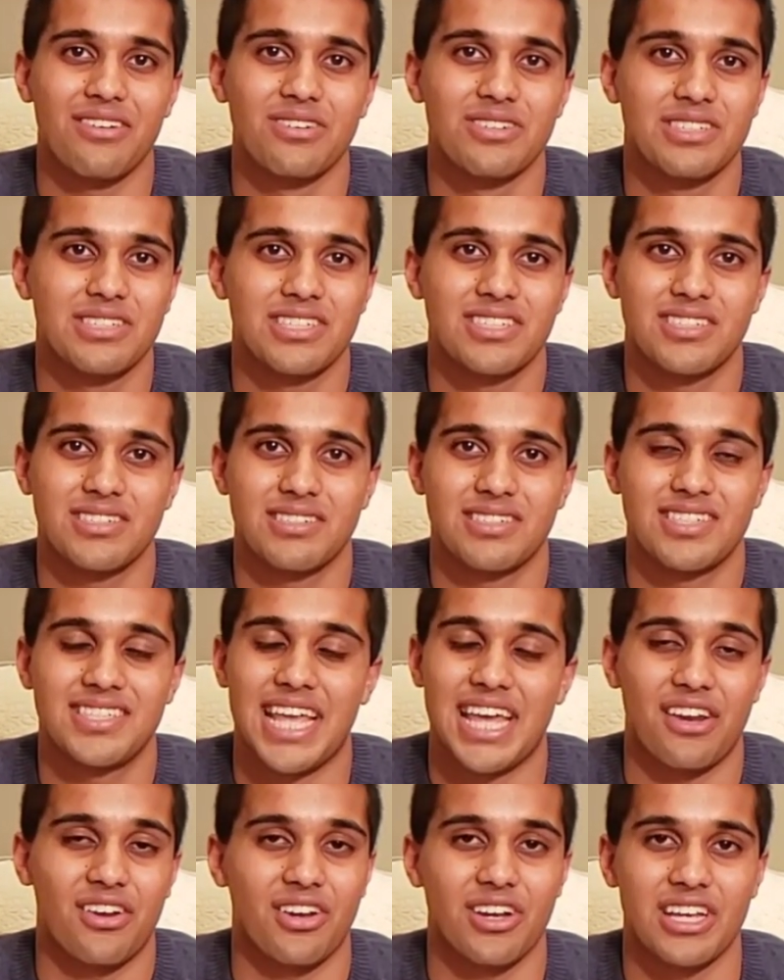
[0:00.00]
was
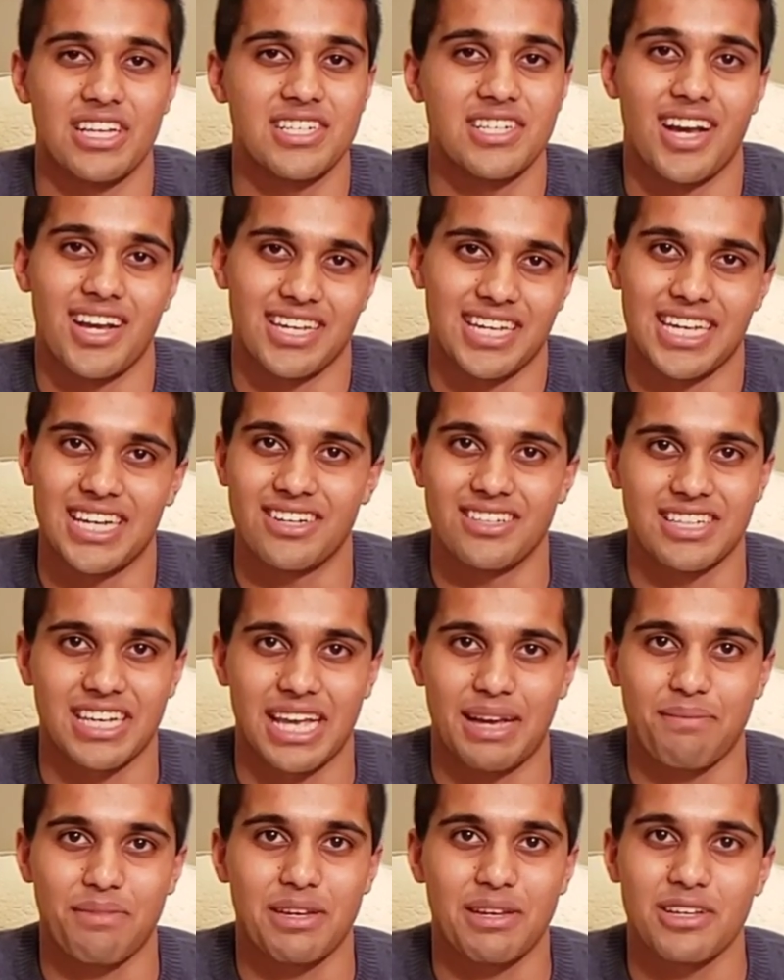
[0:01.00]
set on Kentucky. I was
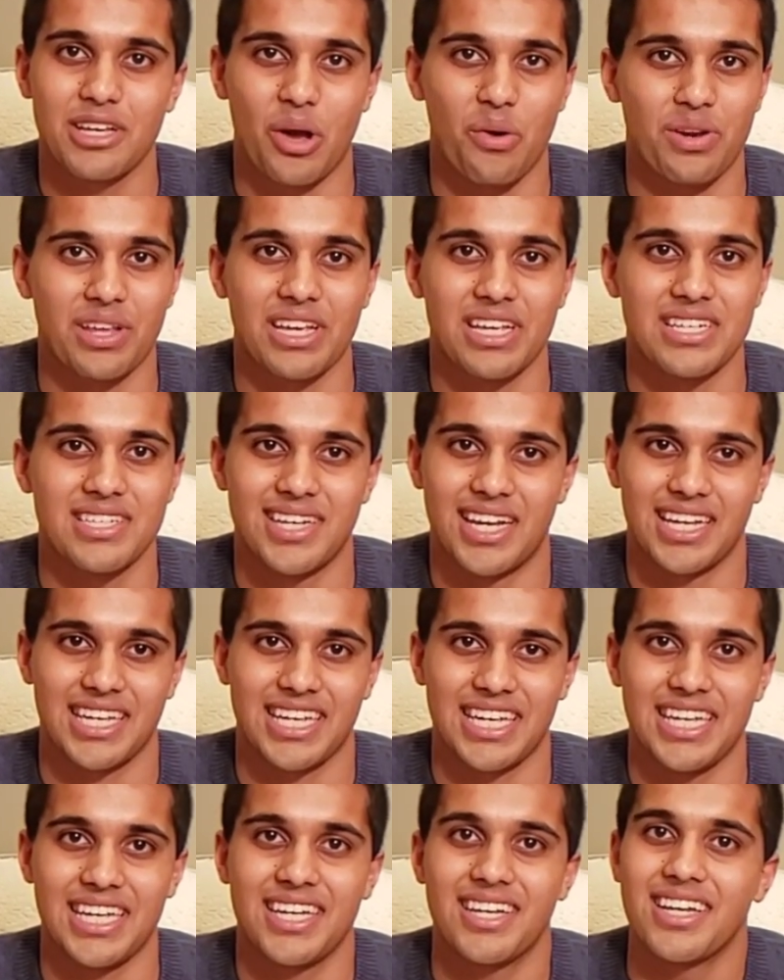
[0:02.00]
like, I'm going to go to
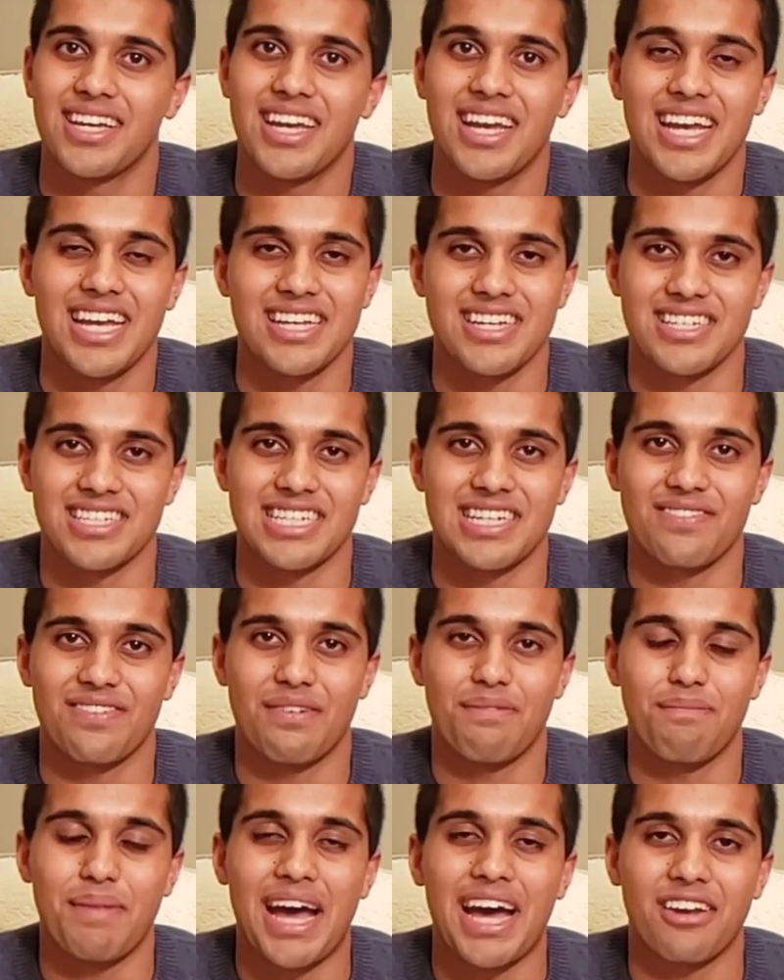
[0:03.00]
Kentucky. It doesn't
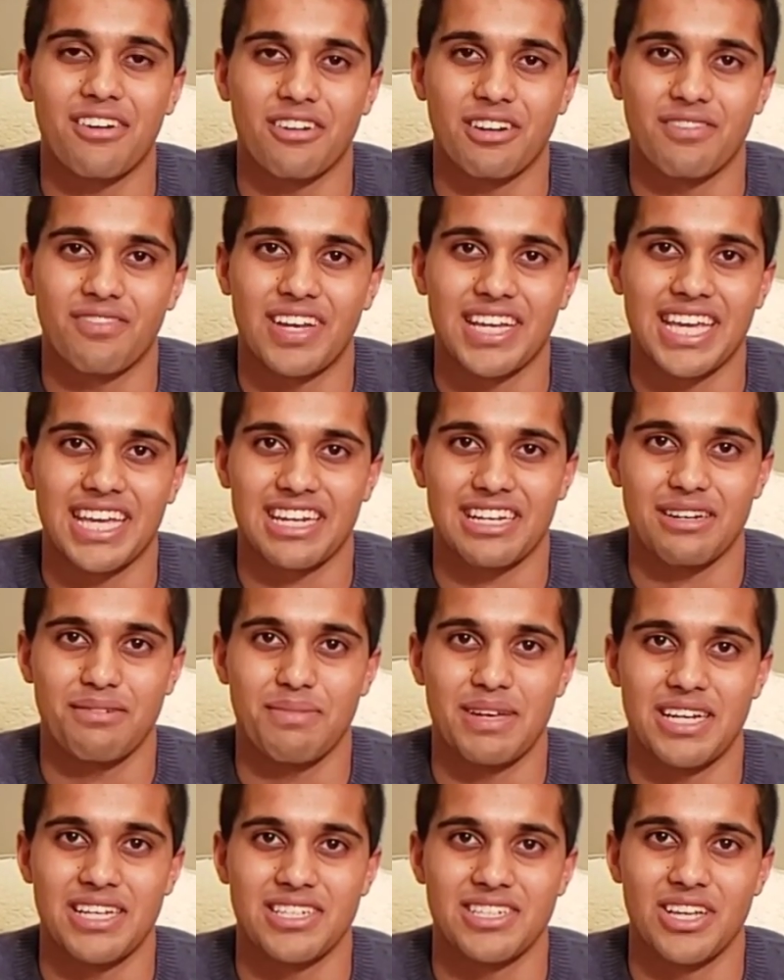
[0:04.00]
even matter if I get
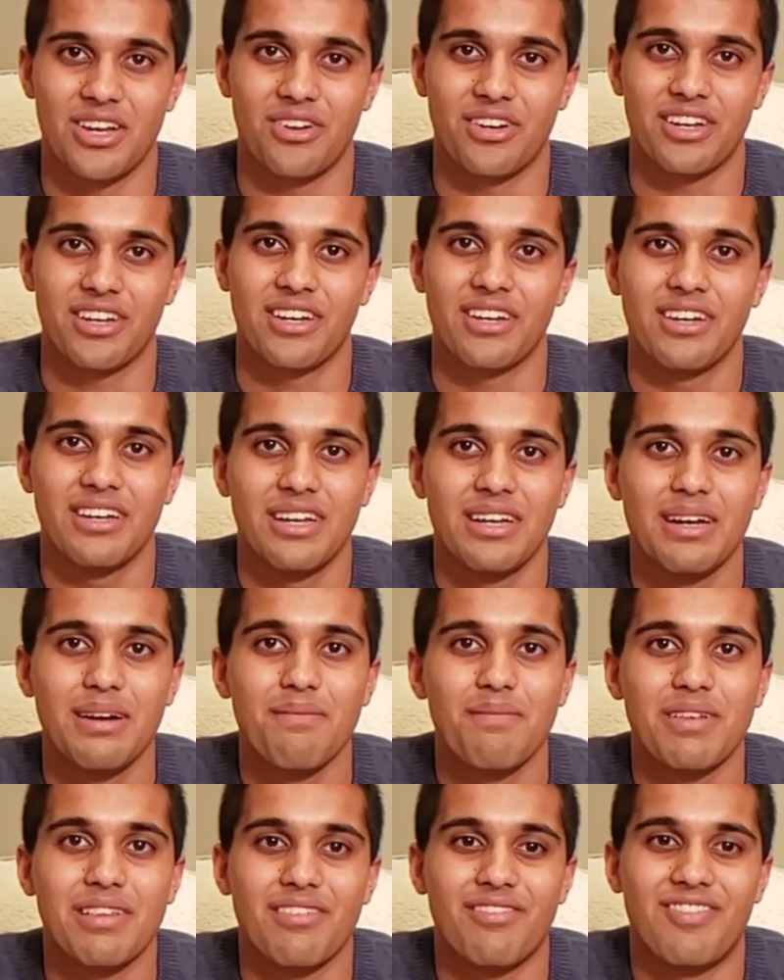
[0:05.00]
into Minnesota.
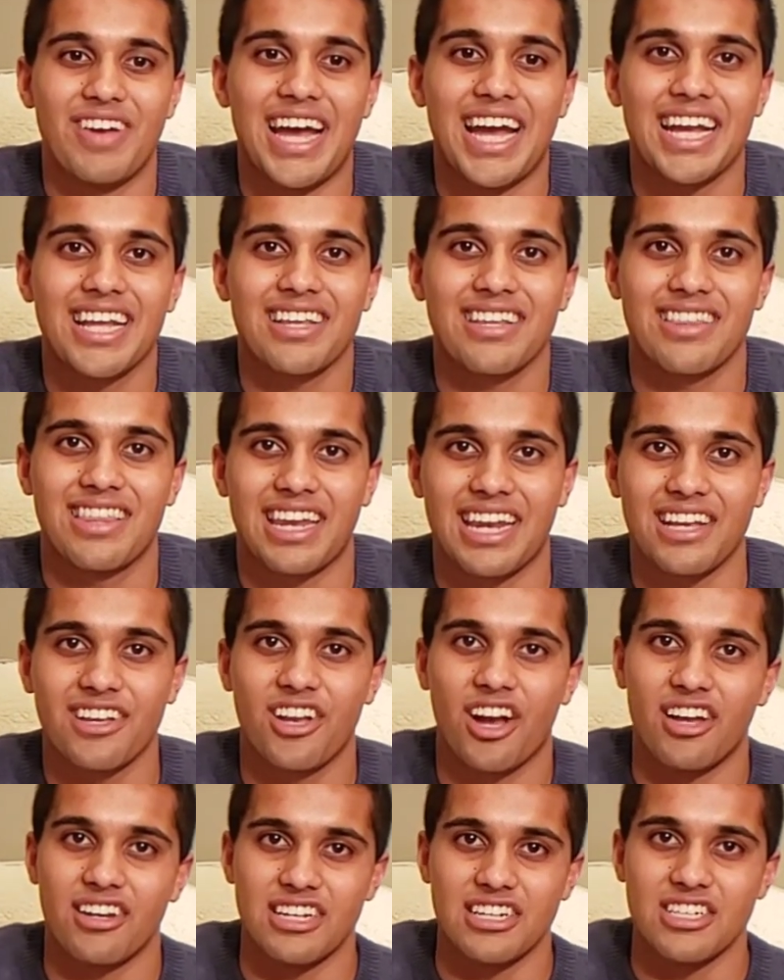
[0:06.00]
But the fact that I
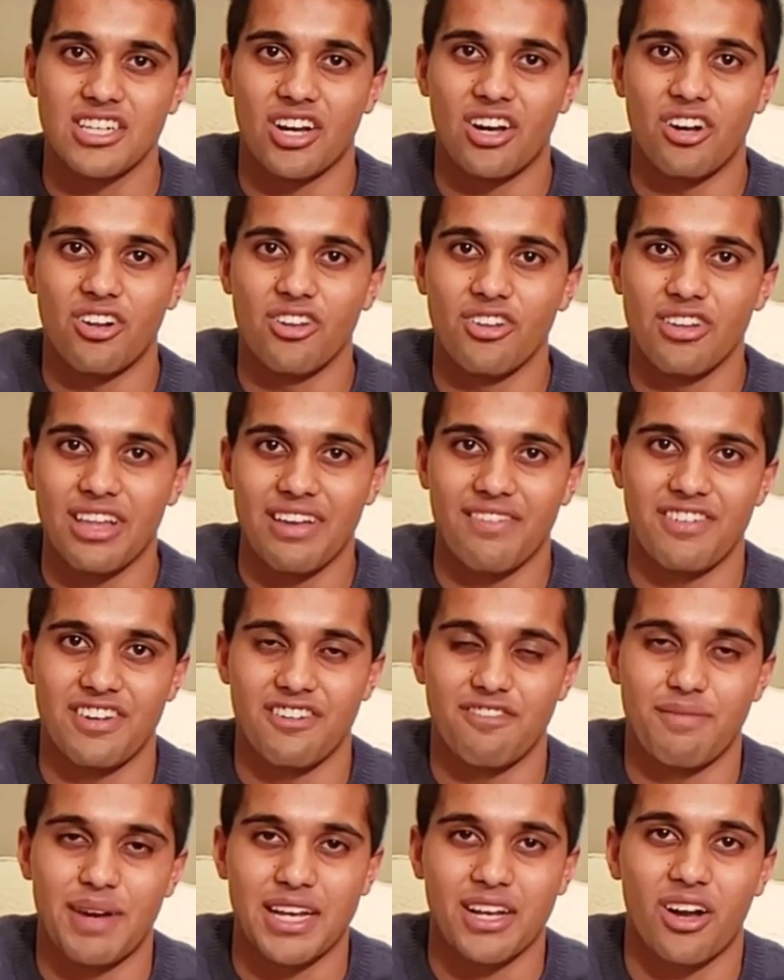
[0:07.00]
got into all
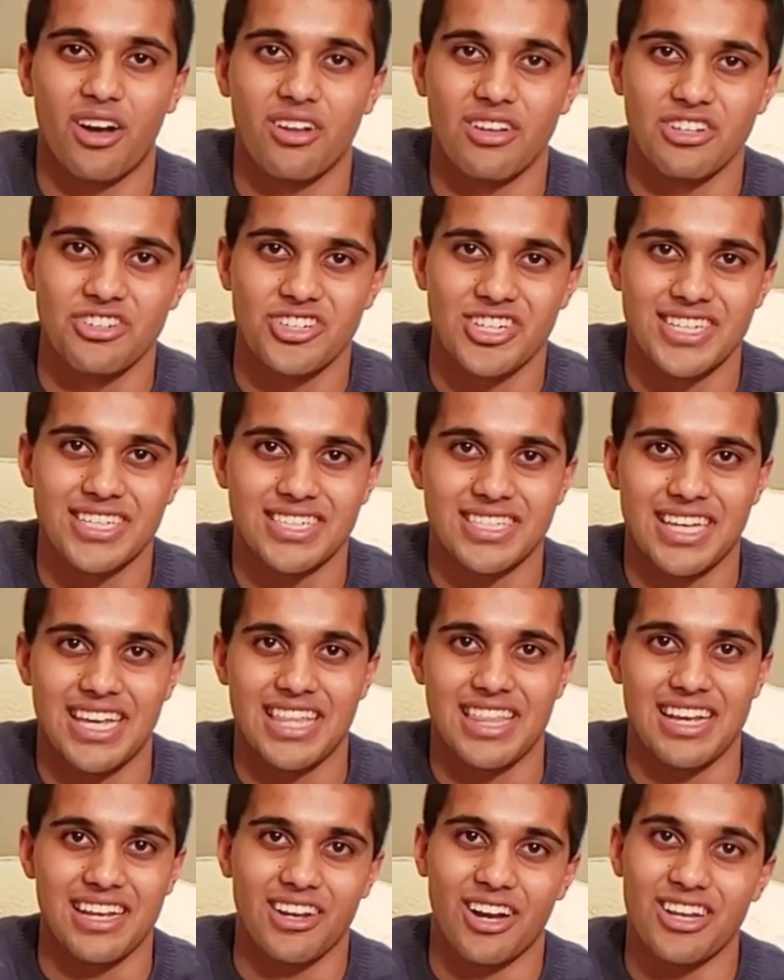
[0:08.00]
11 of my colleges
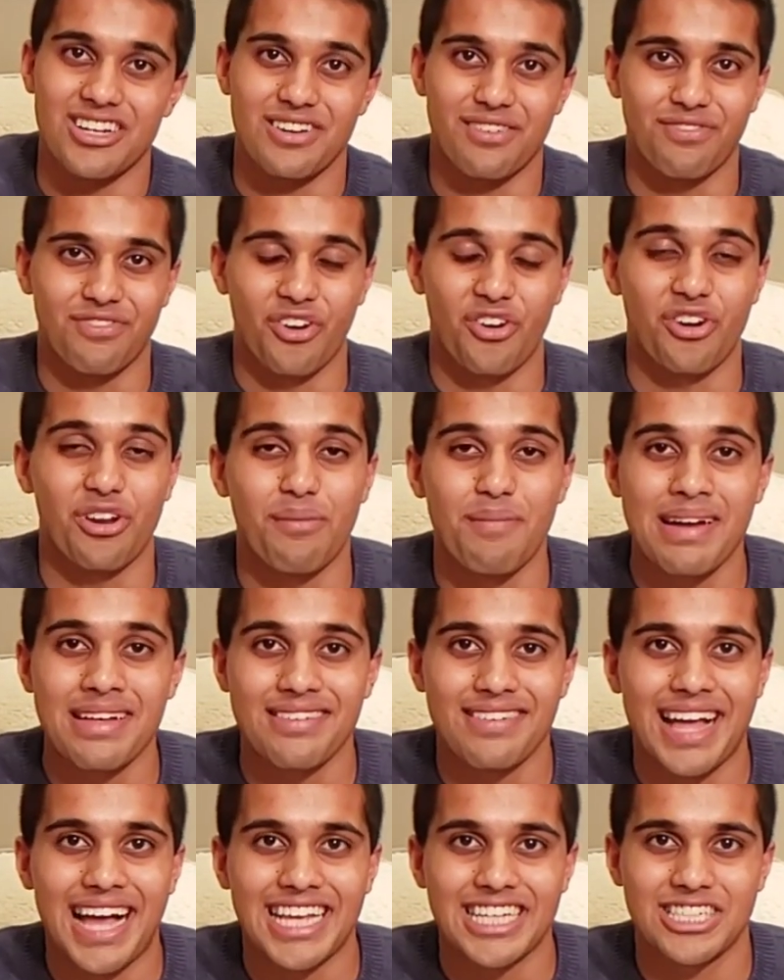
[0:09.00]
and then got deferred on
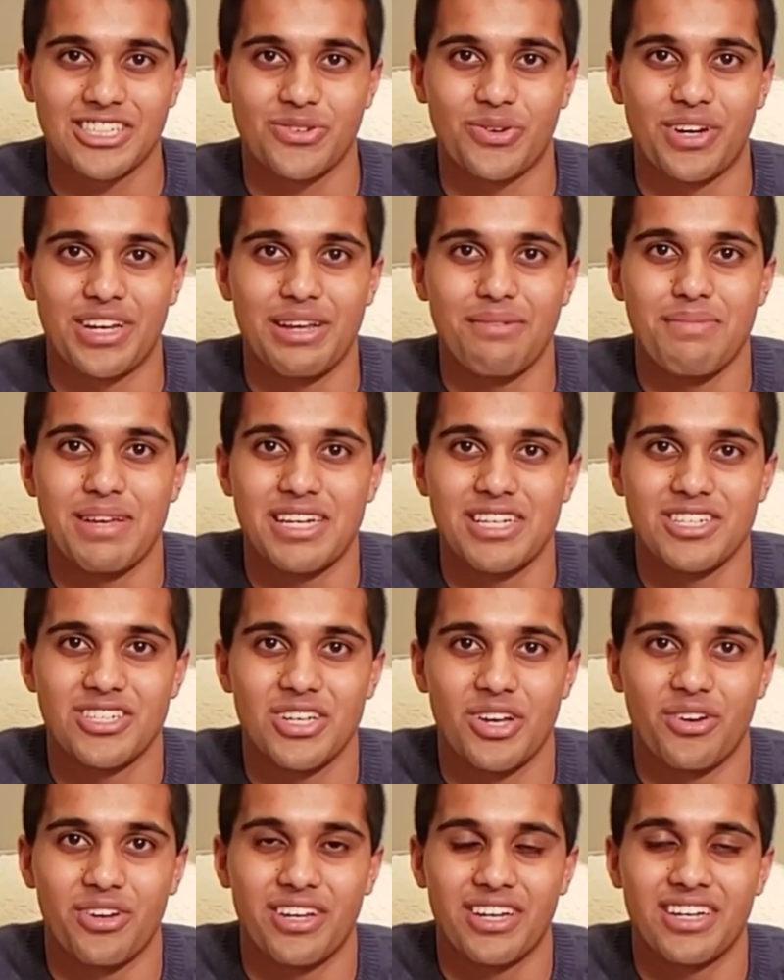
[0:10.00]
my last one in
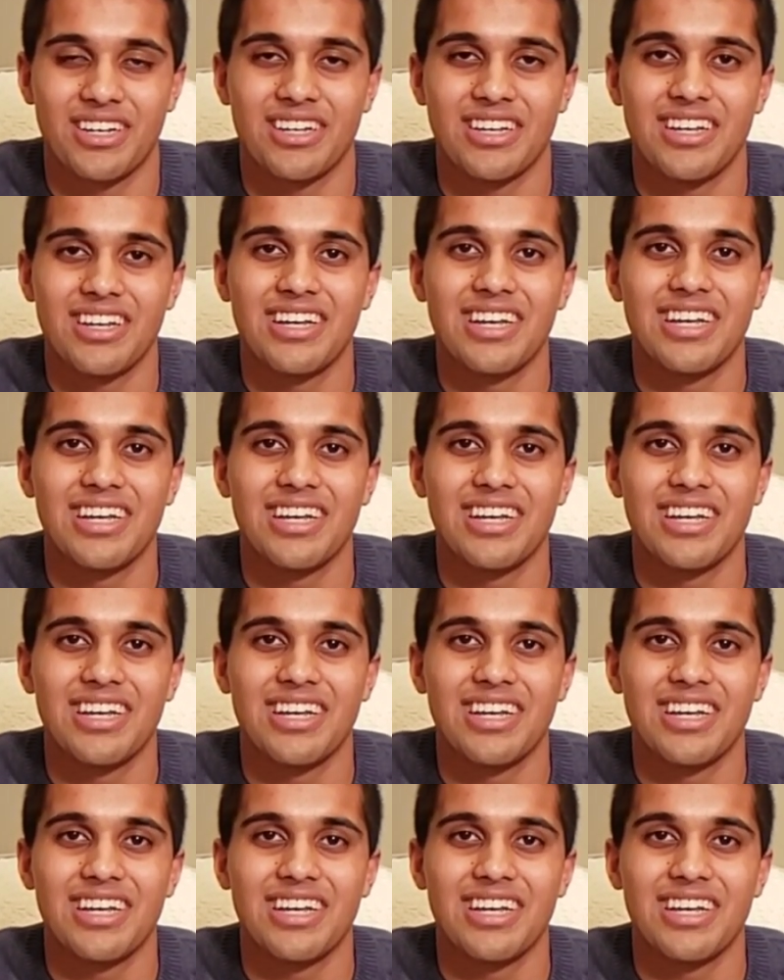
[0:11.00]
Minnesota,